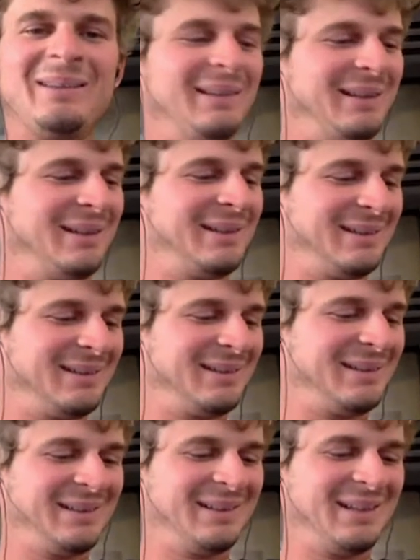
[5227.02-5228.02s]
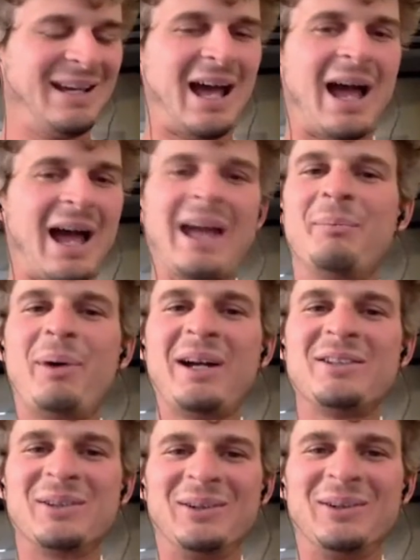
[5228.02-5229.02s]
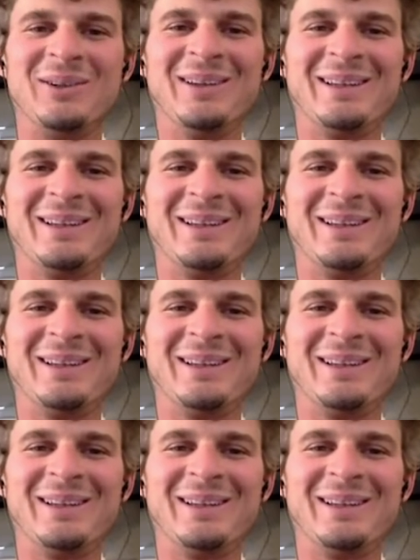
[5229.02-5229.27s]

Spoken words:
I had a bicycle.